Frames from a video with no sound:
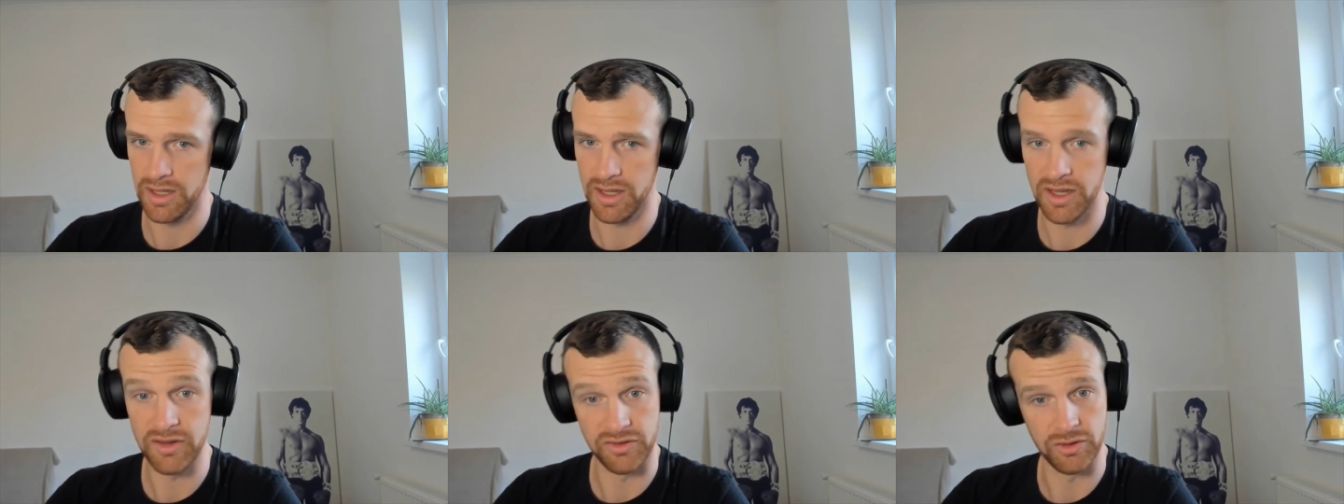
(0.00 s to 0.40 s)

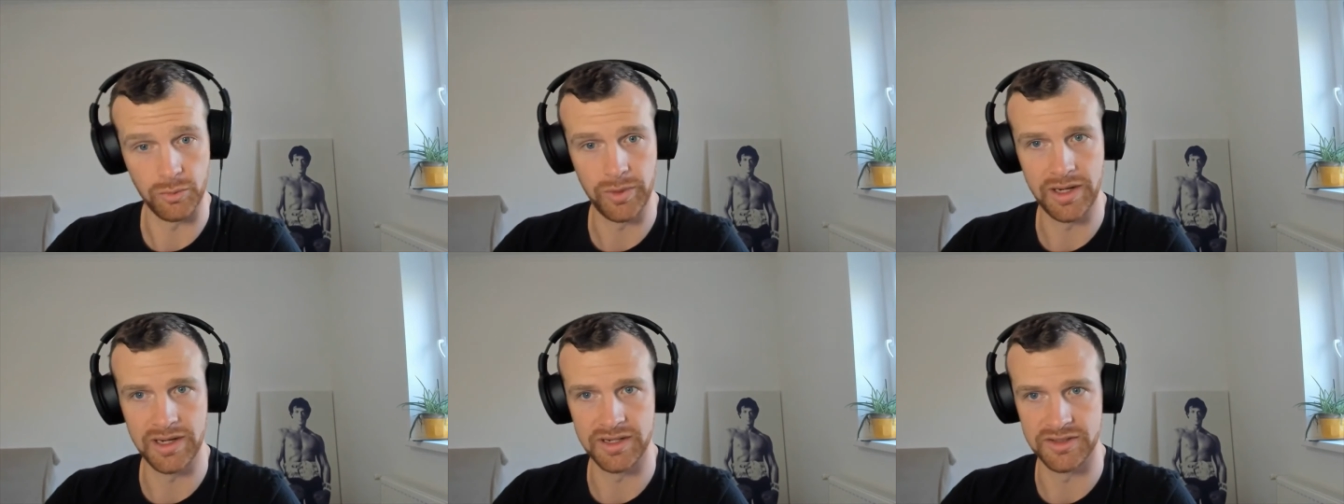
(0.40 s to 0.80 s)
is the
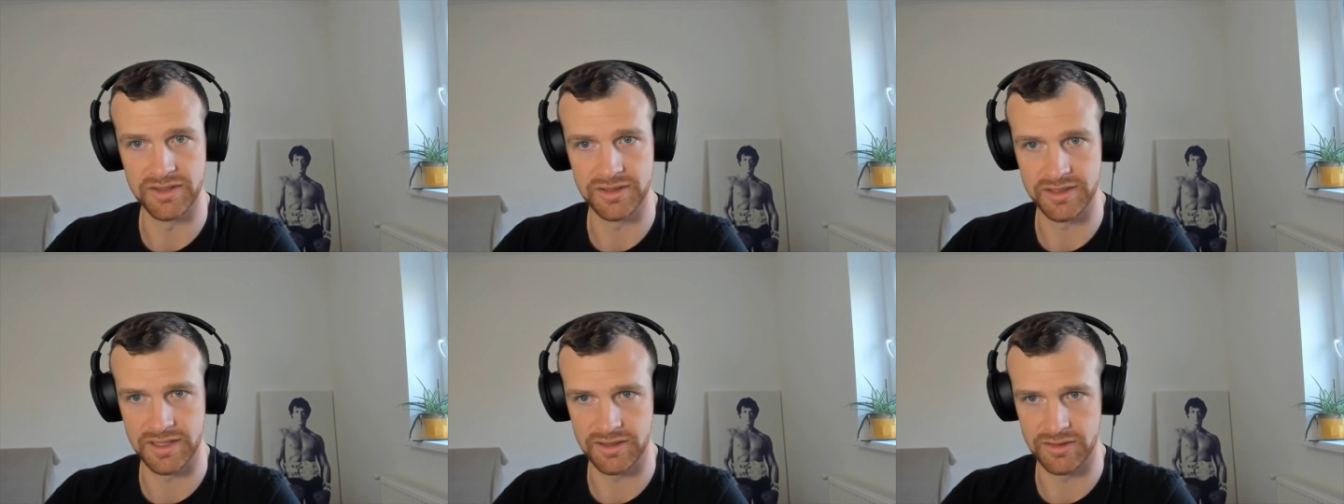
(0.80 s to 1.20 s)
weekly
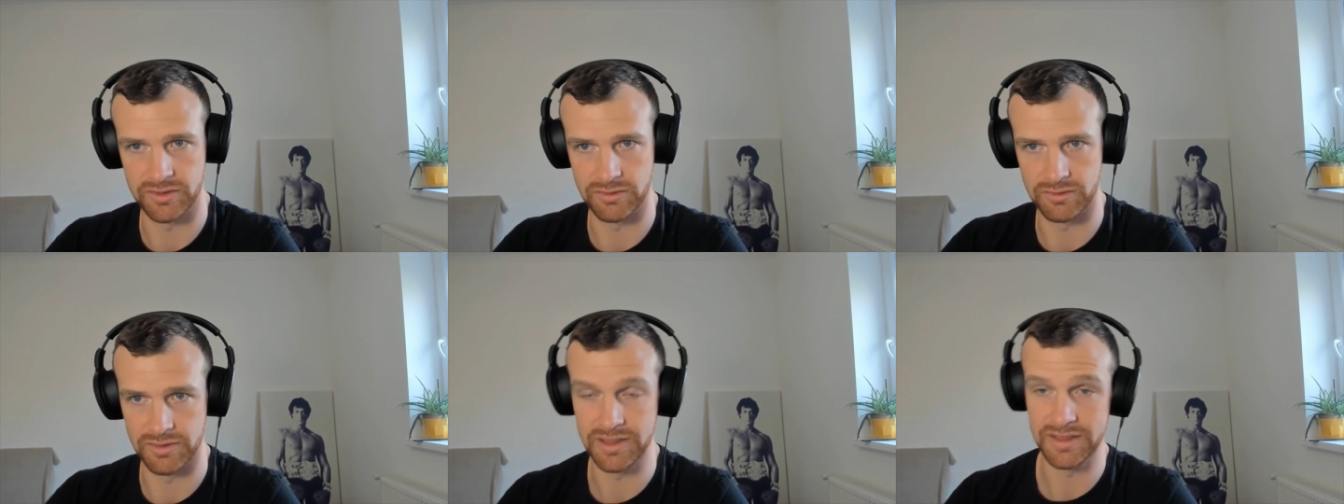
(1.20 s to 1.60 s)
success
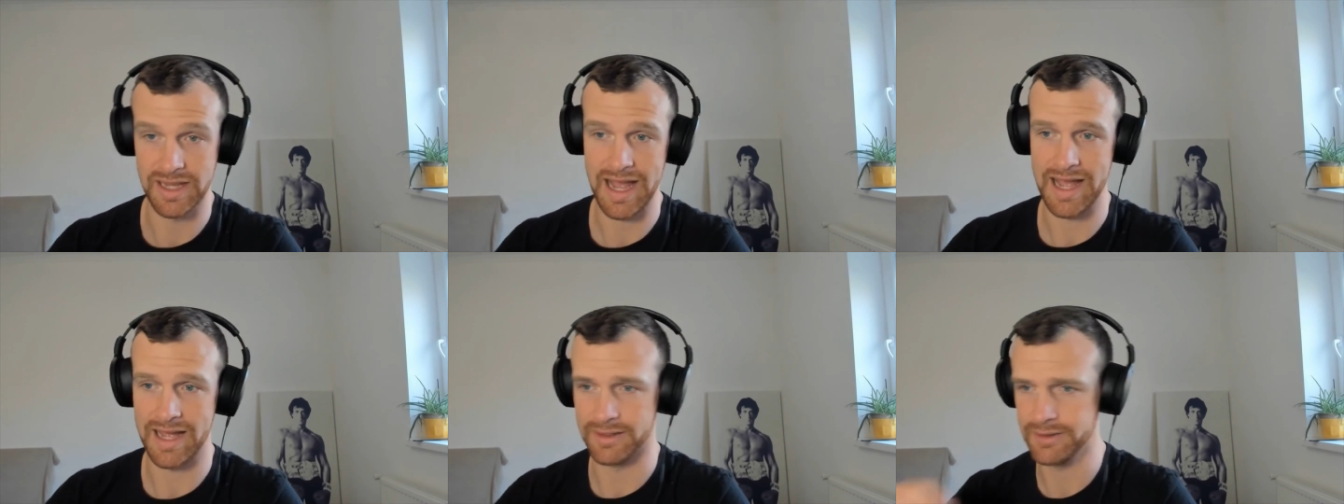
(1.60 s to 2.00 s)
stories.
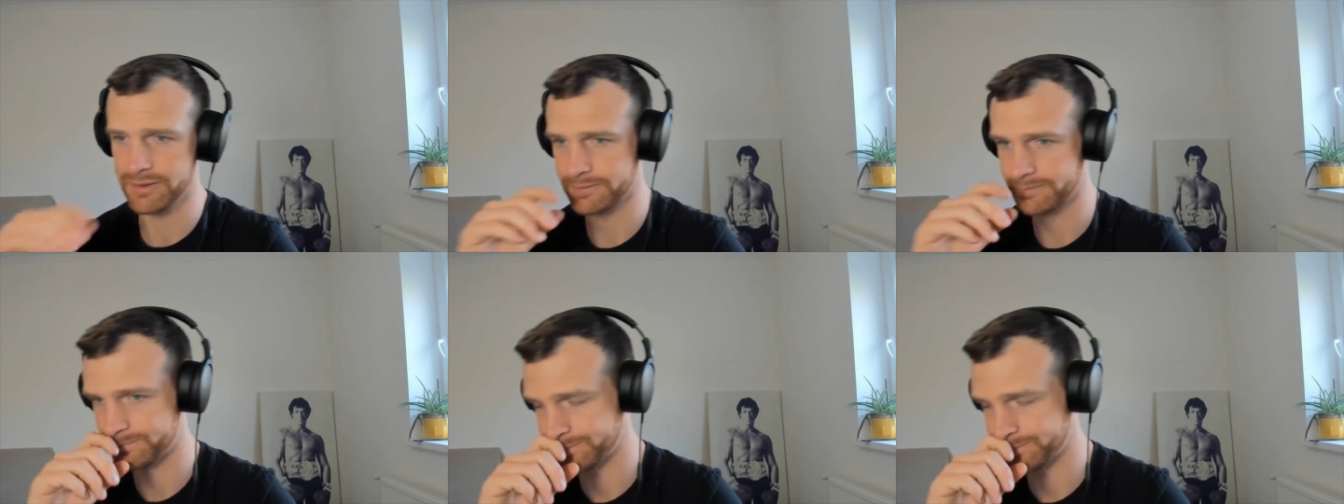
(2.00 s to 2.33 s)
And